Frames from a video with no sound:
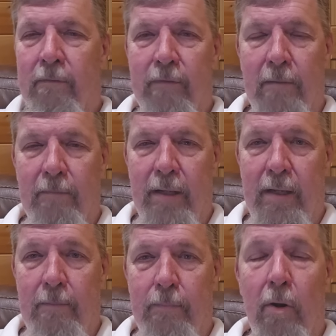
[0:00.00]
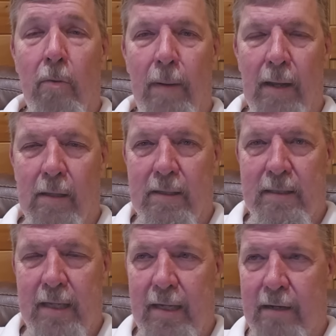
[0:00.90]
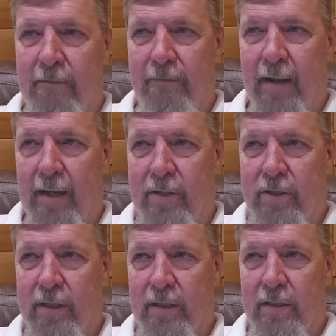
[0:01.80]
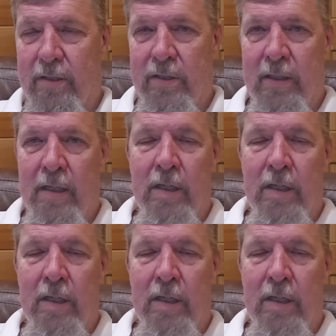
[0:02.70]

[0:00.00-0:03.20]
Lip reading: from the pro-Palestinian factions,